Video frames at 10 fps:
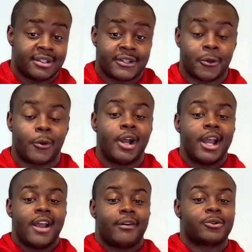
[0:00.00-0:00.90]
So
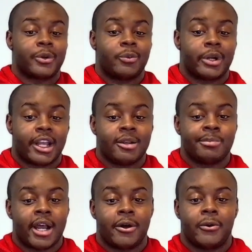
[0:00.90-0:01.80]
if I was reading one of y'all
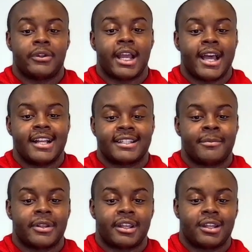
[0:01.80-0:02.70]
bio and y'all had
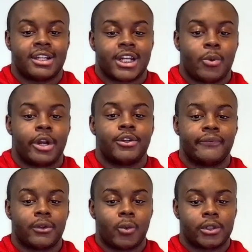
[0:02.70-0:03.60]
something that y'all want to
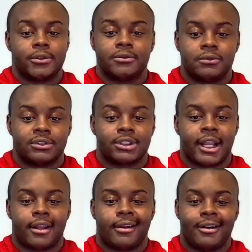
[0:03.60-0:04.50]
do for the world, it's
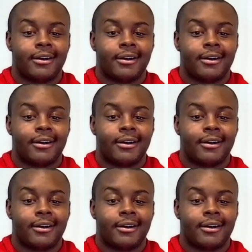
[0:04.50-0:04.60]
like,